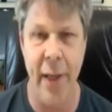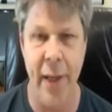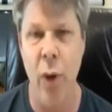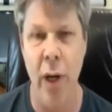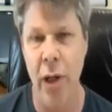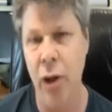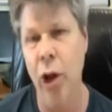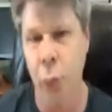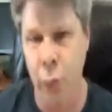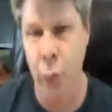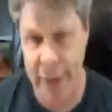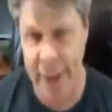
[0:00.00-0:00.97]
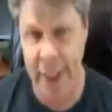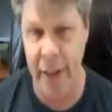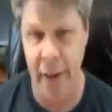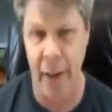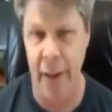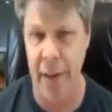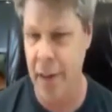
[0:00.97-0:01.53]
I didn't want to look
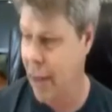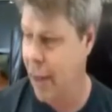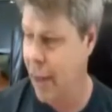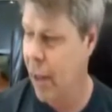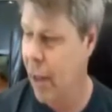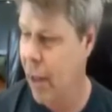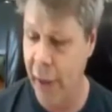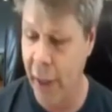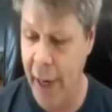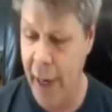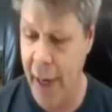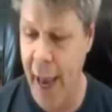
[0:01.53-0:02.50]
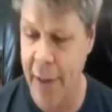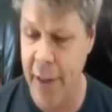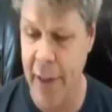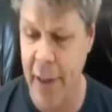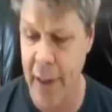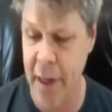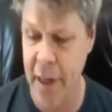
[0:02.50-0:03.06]
ridiculous. Well, then I had to
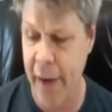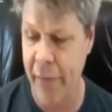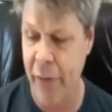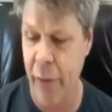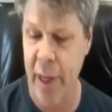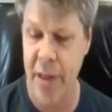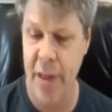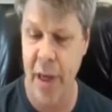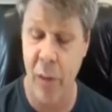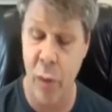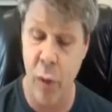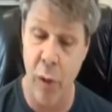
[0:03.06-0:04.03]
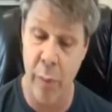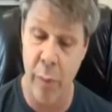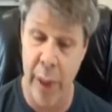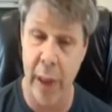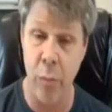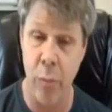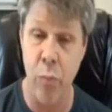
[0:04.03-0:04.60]
decide for myself well,
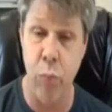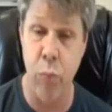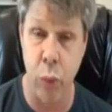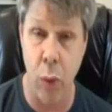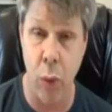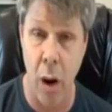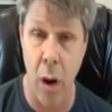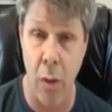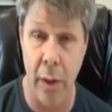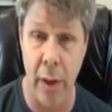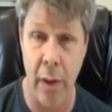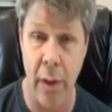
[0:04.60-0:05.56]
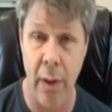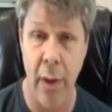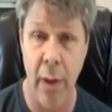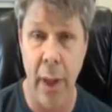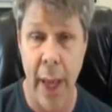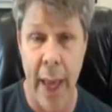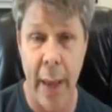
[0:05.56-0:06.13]
being broke
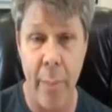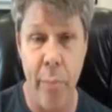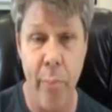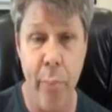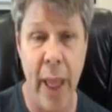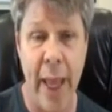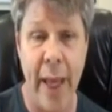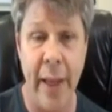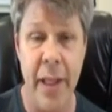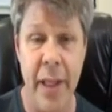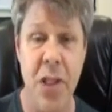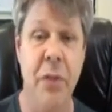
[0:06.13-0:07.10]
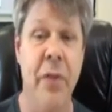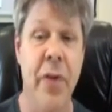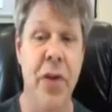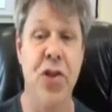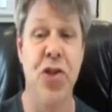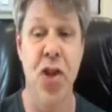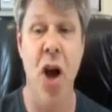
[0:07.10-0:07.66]
and playing this
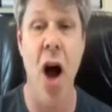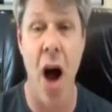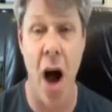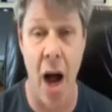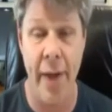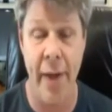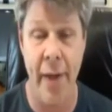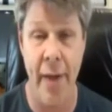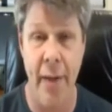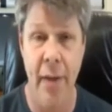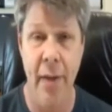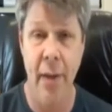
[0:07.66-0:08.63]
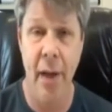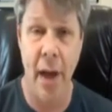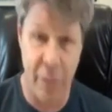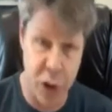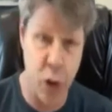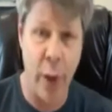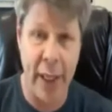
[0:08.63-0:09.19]
facade
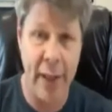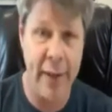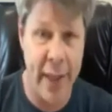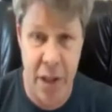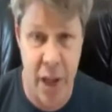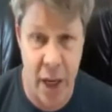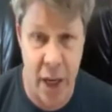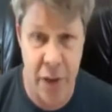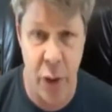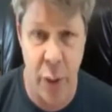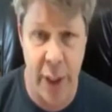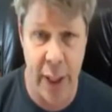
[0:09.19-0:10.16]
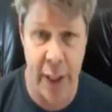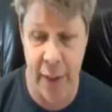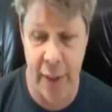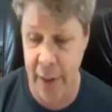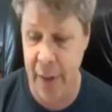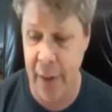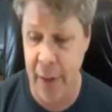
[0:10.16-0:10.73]
of joining things, not doing
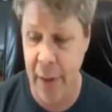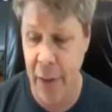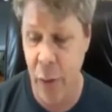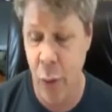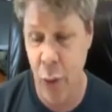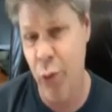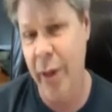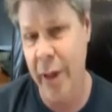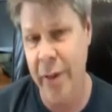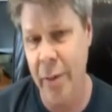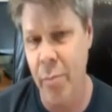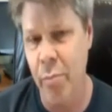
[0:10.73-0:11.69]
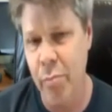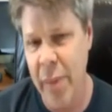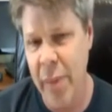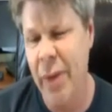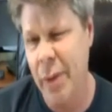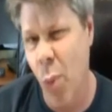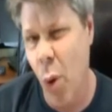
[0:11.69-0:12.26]
anything, was really
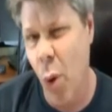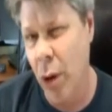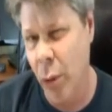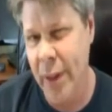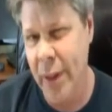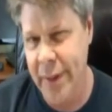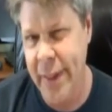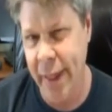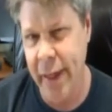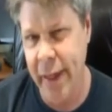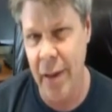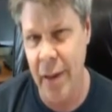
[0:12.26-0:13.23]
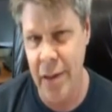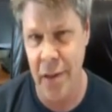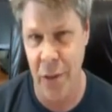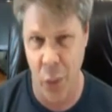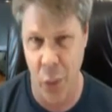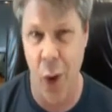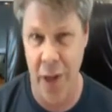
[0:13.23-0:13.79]
even more ridiculous,
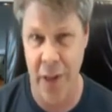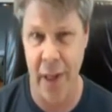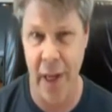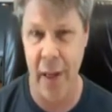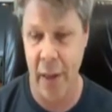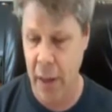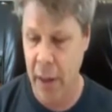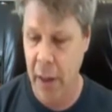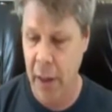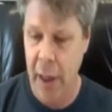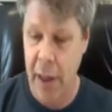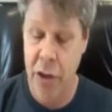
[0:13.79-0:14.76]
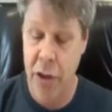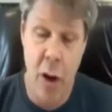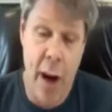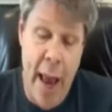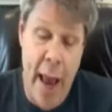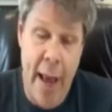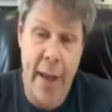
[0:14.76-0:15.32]
wasn't it? And so
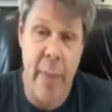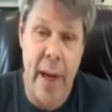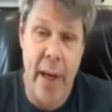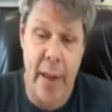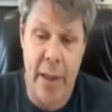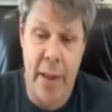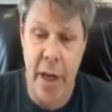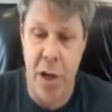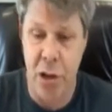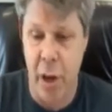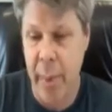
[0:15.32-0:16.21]
I had to make a decision.